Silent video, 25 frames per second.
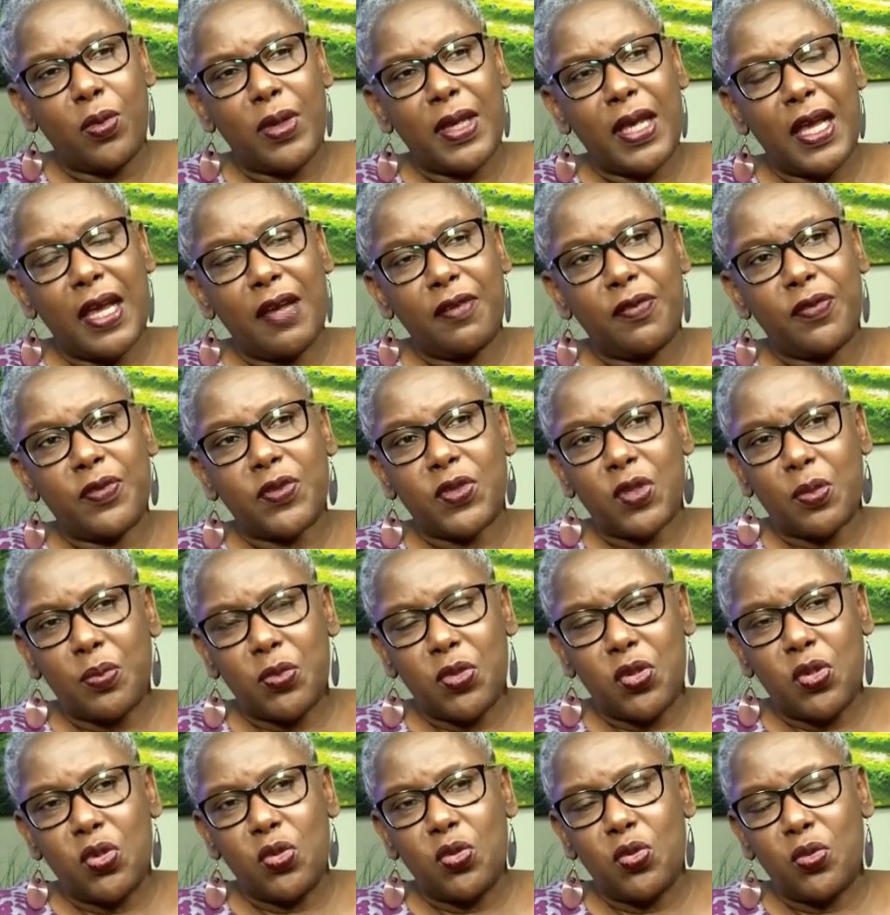We have
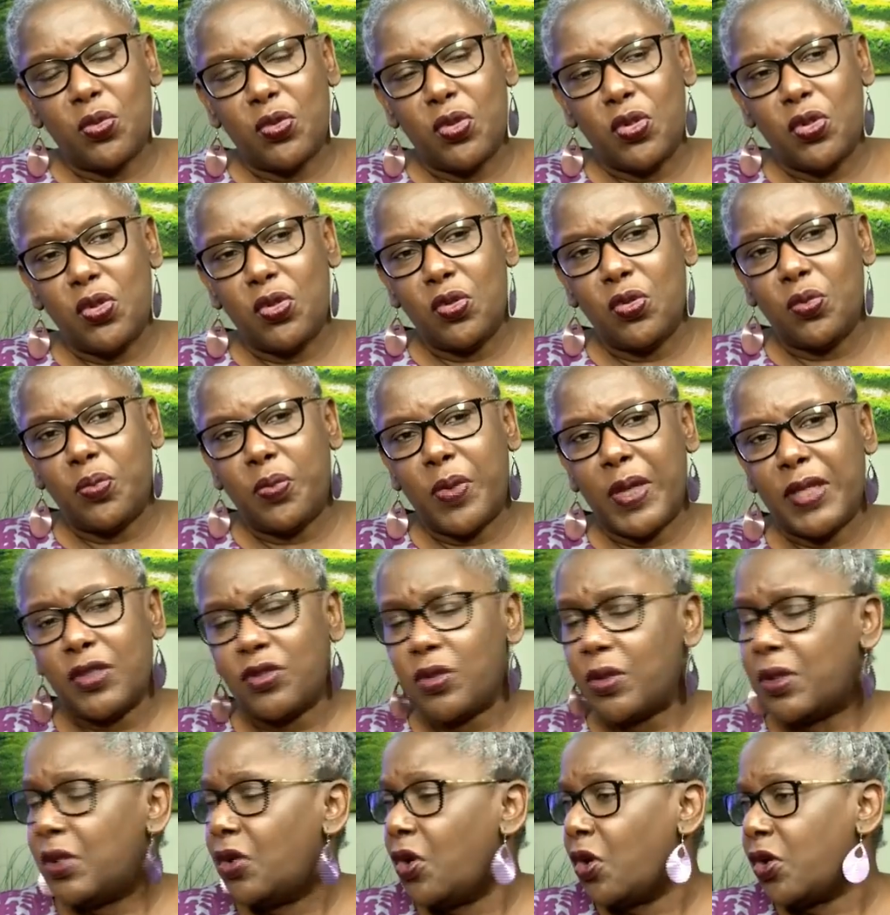some new
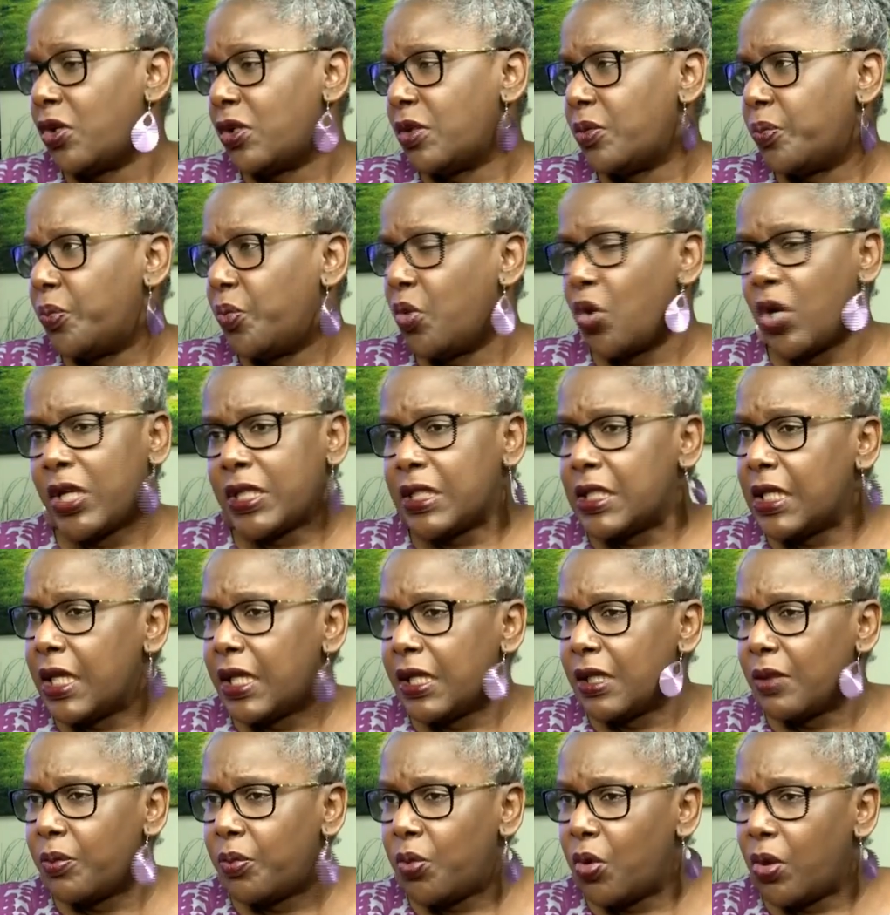patron, Lord
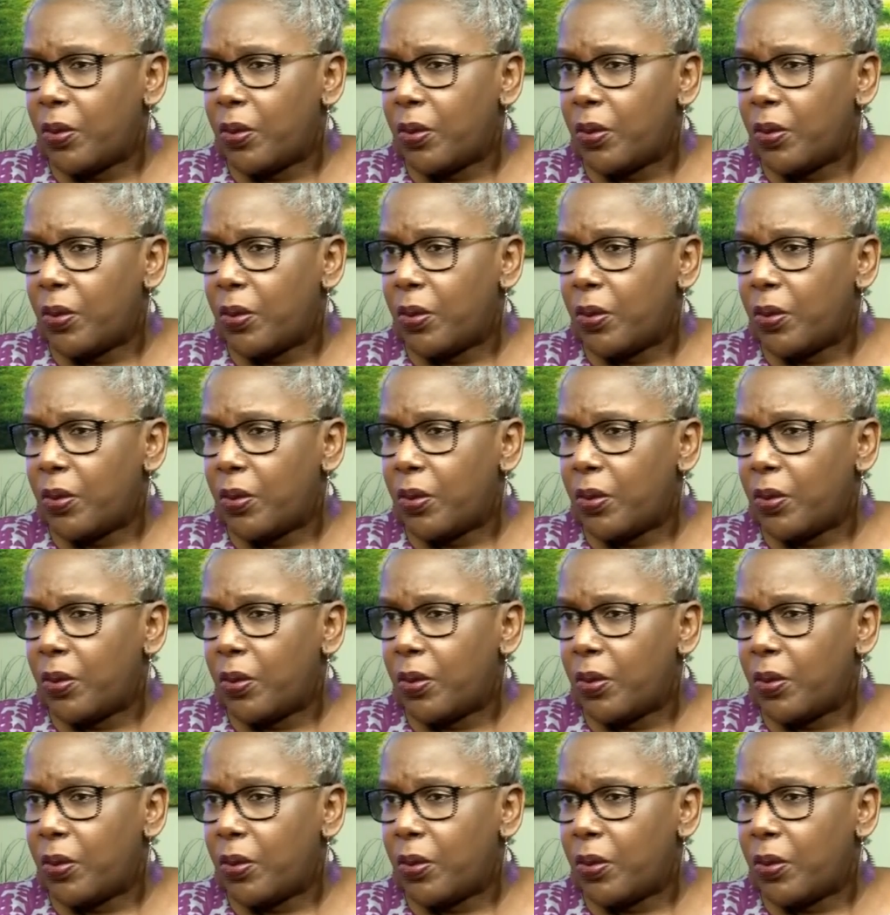Boateng.